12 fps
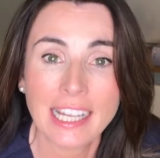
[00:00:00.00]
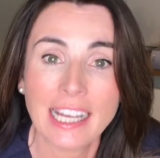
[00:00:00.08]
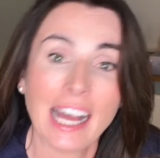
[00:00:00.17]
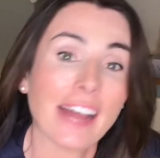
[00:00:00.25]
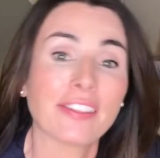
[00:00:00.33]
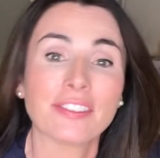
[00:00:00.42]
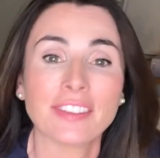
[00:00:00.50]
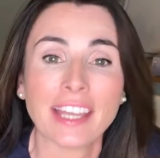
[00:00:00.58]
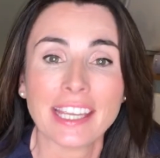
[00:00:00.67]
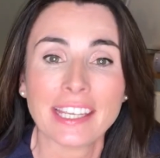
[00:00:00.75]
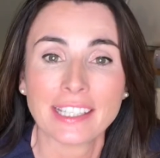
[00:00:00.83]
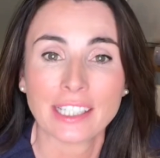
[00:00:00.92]
And
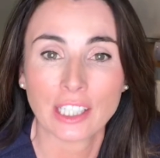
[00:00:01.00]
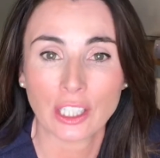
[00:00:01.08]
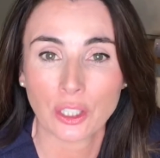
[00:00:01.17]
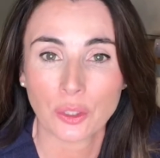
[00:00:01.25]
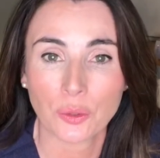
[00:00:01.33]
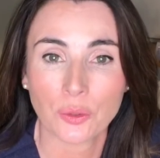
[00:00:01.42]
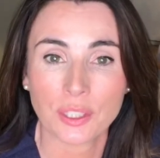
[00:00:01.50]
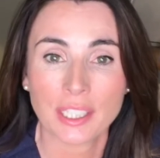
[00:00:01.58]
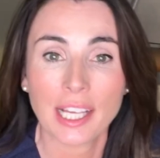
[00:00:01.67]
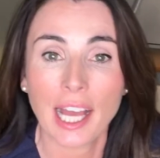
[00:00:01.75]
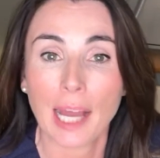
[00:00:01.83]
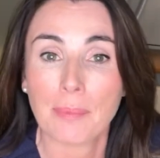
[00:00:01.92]
they include
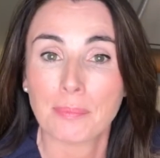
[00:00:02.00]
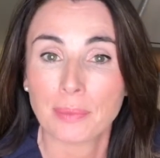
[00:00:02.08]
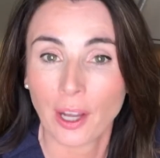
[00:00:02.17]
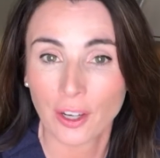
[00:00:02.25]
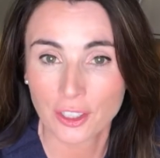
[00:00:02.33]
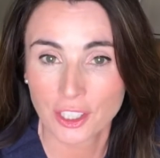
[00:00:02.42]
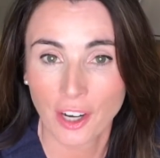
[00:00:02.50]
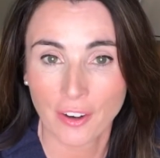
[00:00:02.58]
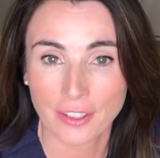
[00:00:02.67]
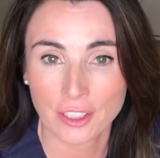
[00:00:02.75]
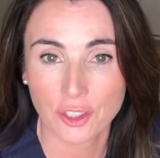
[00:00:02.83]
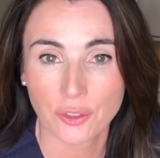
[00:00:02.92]
a blocked
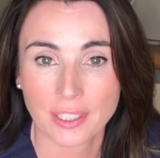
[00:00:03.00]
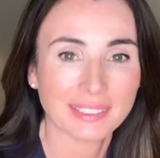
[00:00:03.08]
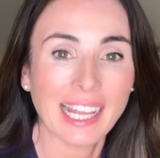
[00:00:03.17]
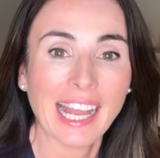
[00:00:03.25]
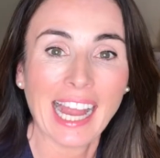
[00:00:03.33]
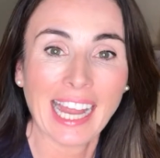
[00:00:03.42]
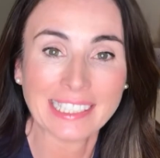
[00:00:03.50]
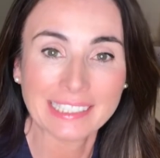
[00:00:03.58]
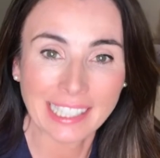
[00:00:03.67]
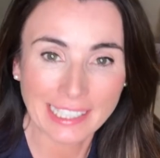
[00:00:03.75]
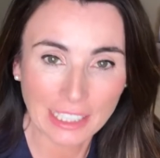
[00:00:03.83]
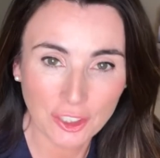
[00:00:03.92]
artery. A
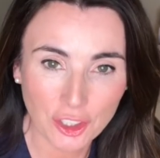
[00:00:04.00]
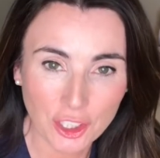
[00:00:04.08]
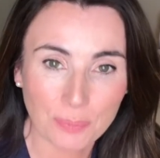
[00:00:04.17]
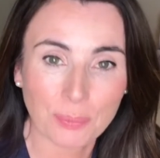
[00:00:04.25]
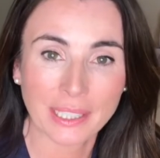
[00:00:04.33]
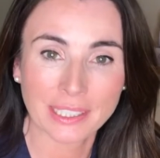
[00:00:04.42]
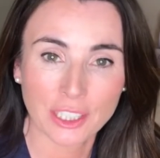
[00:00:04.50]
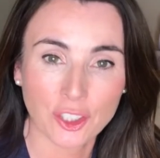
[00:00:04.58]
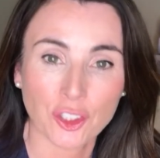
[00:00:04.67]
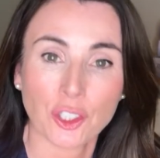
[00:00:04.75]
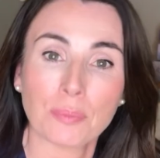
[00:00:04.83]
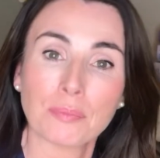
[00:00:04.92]
negligent
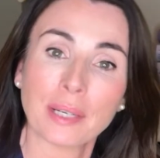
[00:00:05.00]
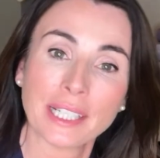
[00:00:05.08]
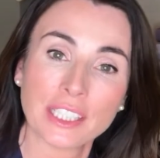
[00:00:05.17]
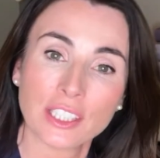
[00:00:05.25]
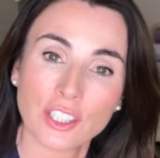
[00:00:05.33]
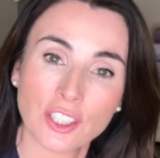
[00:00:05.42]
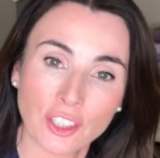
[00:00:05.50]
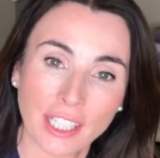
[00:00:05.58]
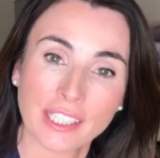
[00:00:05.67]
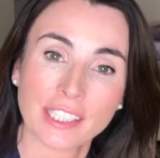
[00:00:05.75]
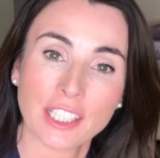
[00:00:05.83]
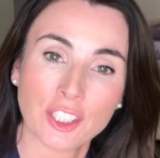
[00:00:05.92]
practitioner might
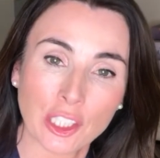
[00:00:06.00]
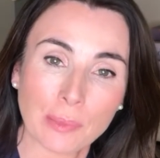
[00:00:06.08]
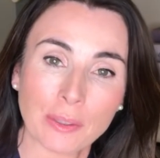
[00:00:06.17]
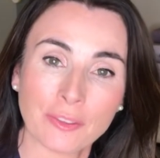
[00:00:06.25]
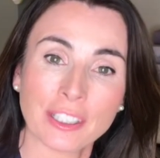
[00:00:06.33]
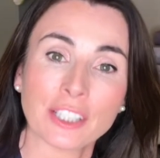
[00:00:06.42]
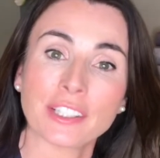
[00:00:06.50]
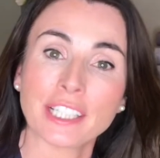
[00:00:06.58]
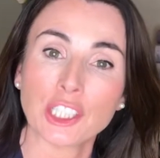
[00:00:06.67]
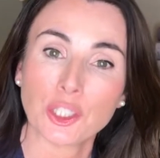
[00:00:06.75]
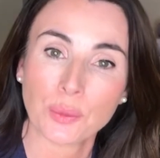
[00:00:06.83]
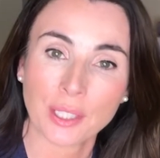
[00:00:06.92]
inject dermal filler
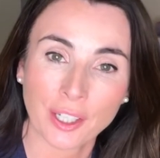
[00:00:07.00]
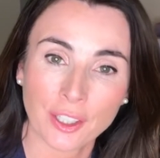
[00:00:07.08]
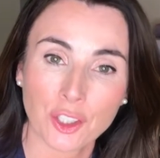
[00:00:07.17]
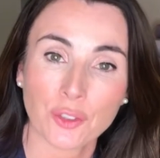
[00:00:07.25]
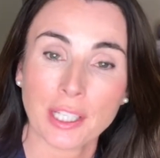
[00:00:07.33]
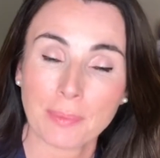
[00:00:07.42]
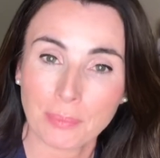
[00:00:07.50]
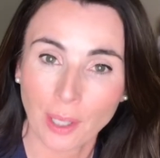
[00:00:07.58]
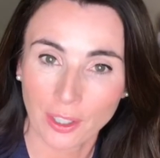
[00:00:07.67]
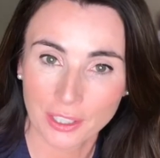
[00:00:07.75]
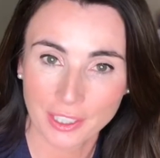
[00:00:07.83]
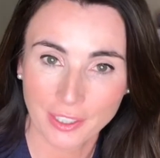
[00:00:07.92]
into an artery and
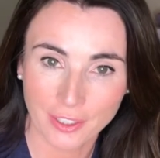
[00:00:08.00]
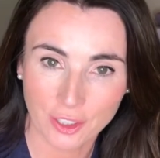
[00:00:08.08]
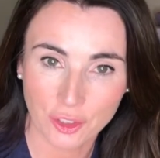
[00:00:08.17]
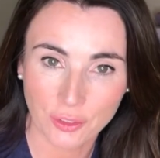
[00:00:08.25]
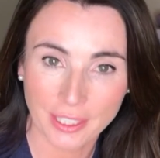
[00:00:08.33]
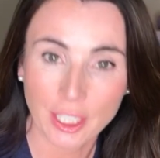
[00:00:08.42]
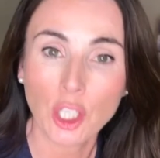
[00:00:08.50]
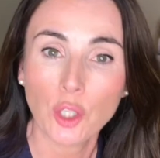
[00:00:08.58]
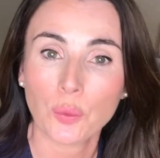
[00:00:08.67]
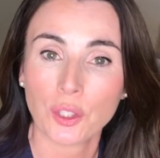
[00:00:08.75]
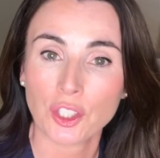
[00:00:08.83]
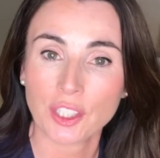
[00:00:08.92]
block the artery,
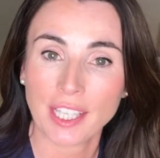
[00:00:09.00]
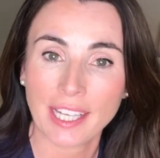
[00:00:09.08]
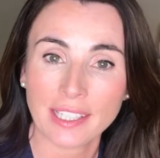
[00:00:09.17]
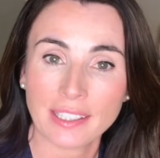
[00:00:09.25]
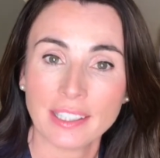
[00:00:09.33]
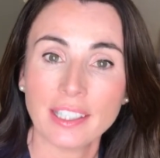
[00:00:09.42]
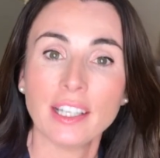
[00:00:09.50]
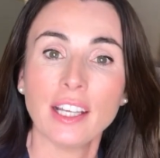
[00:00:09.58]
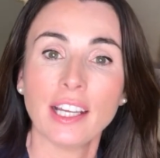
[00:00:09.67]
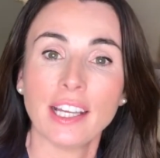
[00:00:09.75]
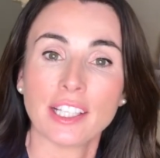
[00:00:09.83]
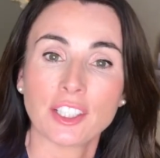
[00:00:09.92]
which then
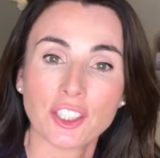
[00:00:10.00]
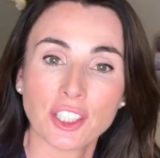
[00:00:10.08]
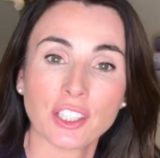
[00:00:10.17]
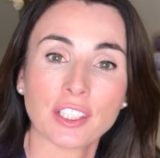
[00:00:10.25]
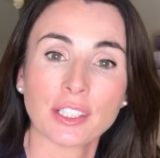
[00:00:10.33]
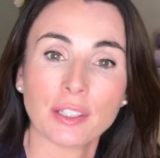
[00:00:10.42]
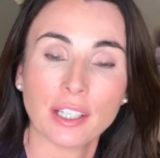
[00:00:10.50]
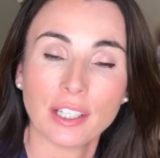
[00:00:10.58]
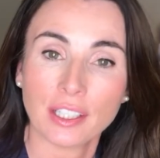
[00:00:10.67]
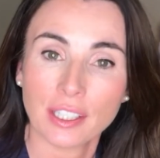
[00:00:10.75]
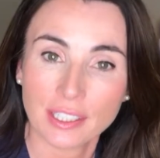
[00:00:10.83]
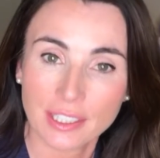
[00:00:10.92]
in turn
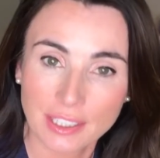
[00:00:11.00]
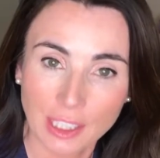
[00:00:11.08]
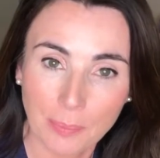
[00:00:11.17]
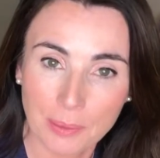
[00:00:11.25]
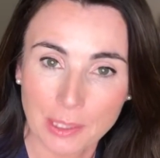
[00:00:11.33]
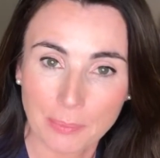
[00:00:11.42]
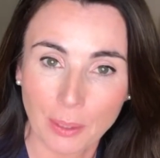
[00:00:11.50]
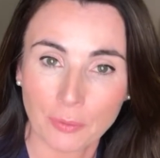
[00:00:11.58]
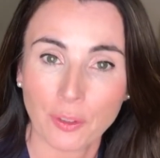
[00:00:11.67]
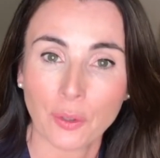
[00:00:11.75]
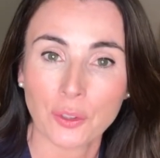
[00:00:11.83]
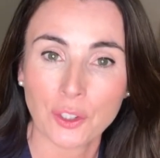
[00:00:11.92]
stops the blood
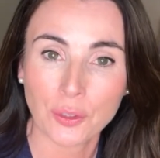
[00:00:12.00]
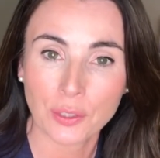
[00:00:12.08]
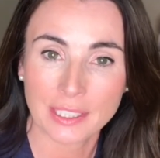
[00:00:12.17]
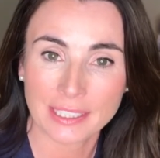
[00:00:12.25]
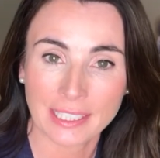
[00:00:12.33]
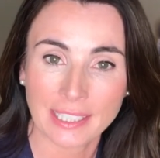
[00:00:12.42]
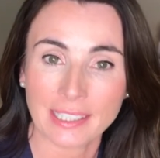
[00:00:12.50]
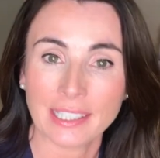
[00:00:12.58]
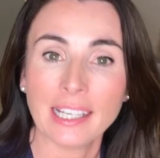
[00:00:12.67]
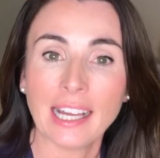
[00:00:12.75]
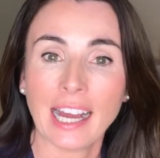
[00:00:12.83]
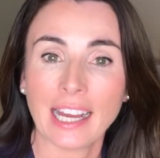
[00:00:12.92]
flow to the skin
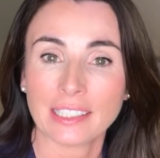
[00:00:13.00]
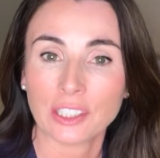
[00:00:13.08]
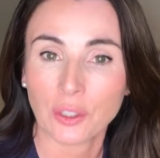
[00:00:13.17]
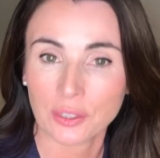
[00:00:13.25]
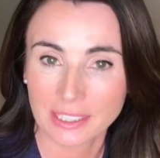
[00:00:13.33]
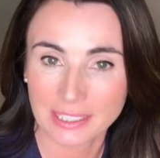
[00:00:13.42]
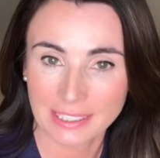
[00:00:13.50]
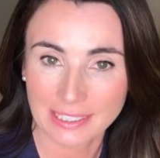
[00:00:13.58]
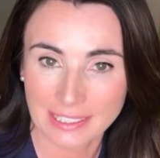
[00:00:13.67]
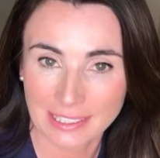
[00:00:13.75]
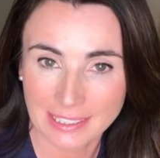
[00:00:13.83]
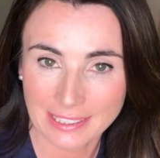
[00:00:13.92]
and causes
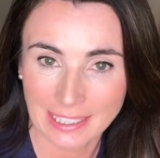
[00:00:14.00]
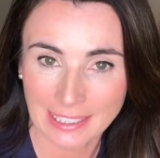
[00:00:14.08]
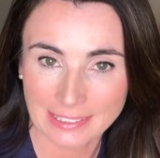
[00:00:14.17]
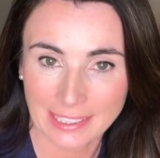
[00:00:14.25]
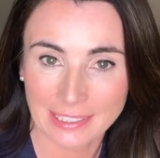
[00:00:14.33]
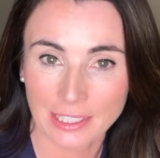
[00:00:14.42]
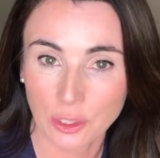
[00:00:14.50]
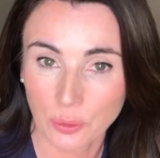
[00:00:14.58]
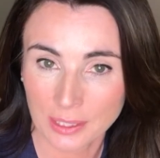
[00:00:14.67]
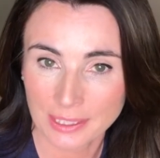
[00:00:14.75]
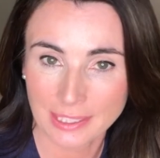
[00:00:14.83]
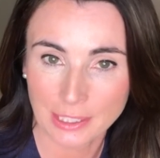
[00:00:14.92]
skin cell death known
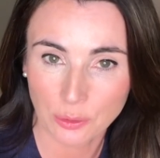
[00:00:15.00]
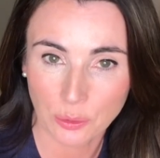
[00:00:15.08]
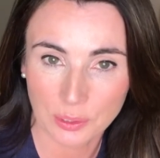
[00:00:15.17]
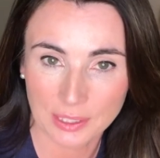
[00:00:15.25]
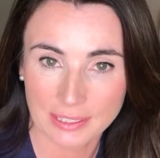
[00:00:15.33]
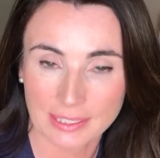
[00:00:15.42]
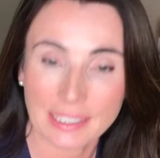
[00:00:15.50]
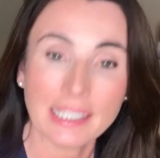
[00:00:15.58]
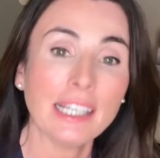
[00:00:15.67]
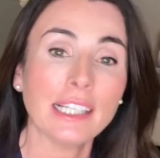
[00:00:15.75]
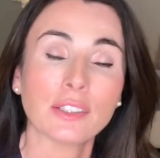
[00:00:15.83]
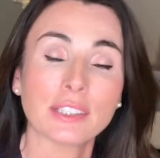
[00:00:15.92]
as necrosis.
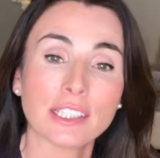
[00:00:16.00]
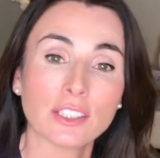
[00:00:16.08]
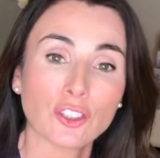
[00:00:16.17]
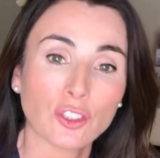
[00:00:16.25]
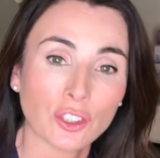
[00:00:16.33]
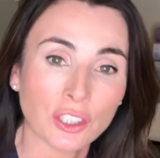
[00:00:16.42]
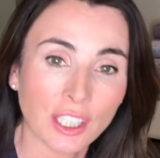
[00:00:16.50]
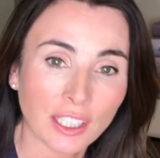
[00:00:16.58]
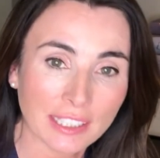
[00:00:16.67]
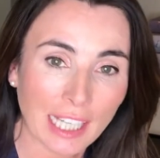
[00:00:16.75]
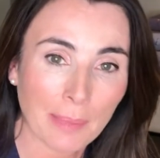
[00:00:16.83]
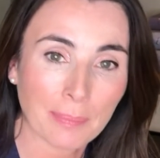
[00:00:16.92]
Now, this should not
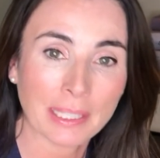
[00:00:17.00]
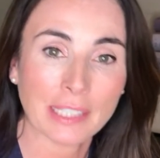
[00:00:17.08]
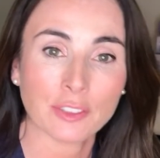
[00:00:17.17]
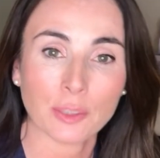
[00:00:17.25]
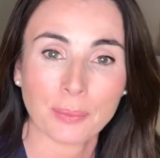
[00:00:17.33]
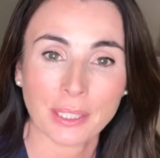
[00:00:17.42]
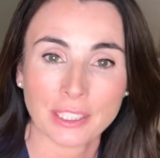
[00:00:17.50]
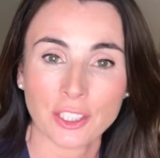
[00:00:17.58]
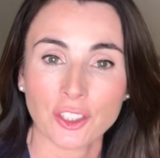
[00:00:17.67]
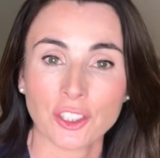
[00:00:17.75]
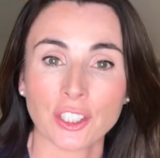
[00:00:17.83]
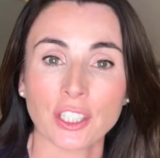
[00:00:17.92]
happen if the
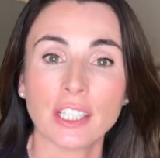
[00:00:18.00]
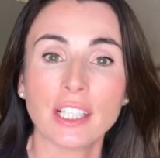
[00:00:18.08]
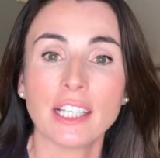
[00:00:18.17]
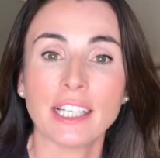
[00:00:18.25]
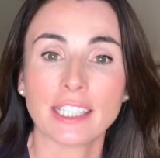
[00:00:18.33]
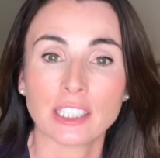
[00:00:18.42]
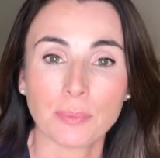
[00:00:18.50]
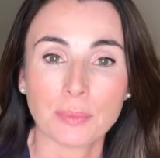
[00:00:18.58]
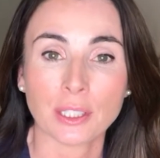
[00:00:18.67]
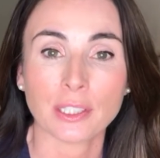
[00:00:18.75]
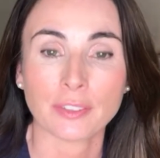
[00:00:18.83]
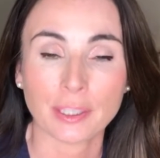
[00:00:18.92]
practitioner is observing